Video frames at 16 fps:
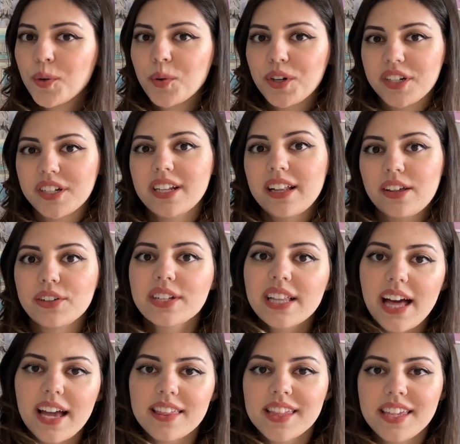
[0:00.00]
Word Cloud
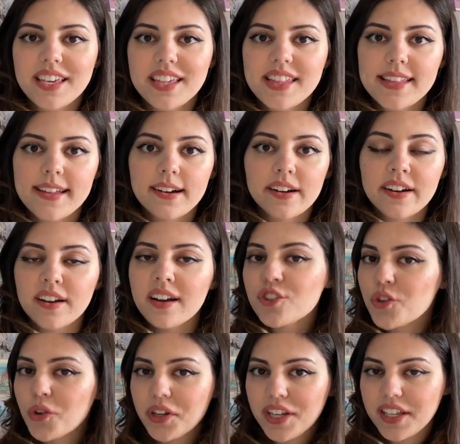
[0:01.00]
Classics that are
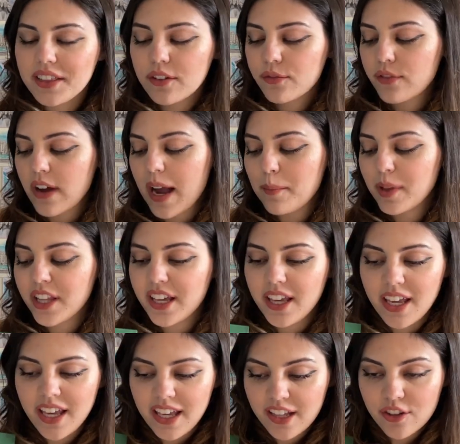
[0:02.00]
joining the
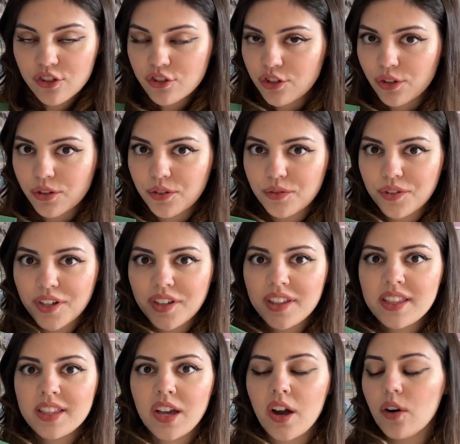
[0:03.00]
family in June,
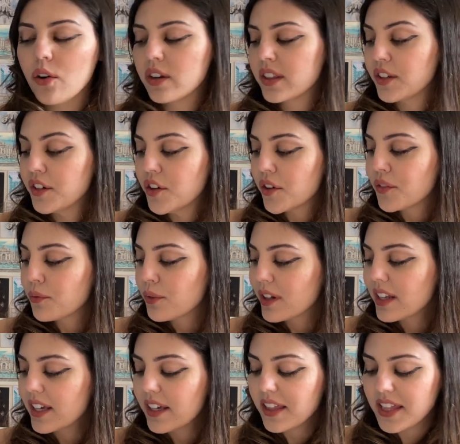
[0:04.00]
so they're not
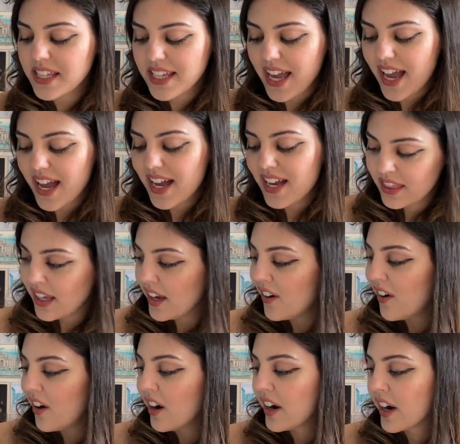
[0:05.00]
released yet. They
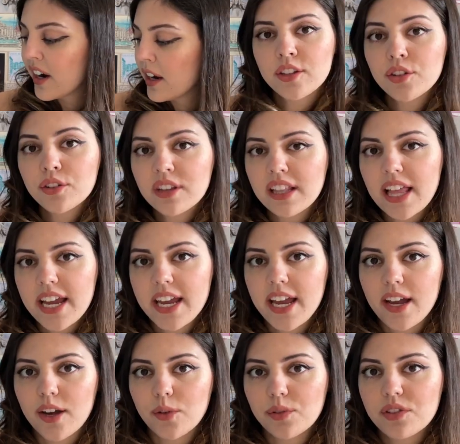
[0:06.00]
are To the
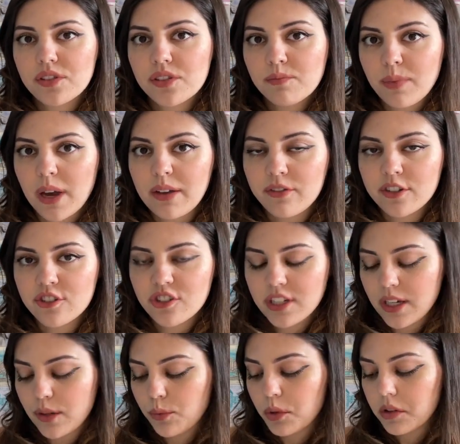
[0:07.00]
Lighthouse by
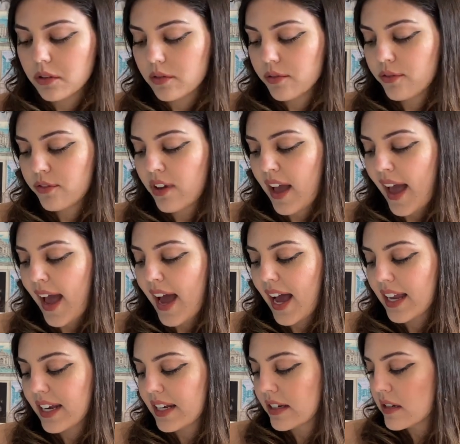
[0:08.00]
Virginia Woolf
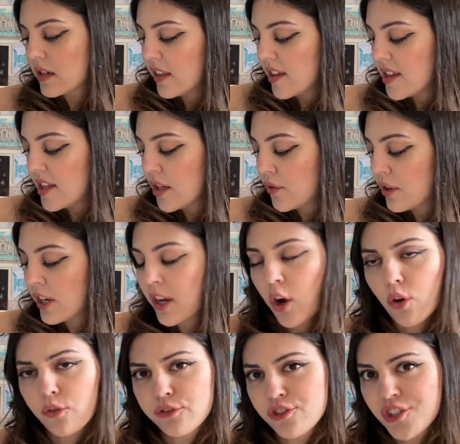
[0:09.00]
and The Secret
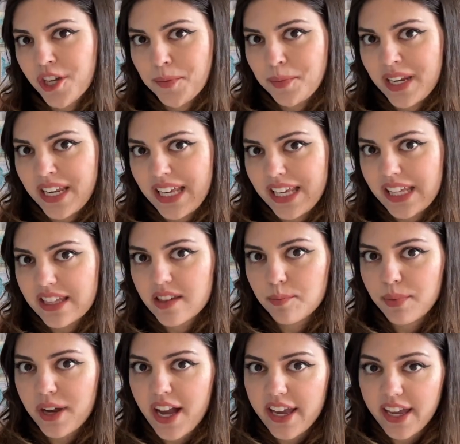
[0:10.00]
of Chimneys
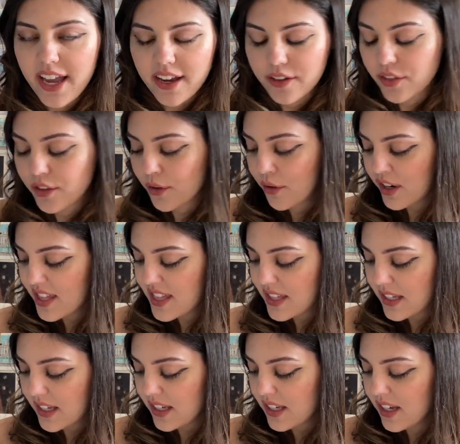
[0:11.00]
by Agatha
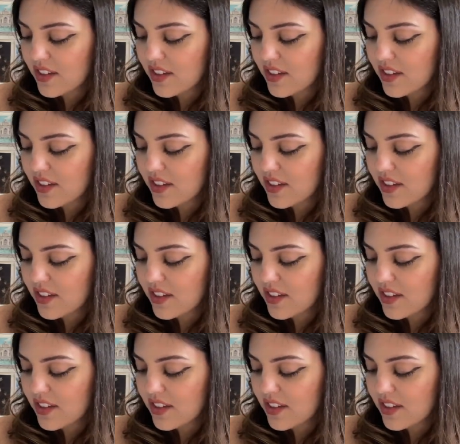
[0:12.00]
Christie.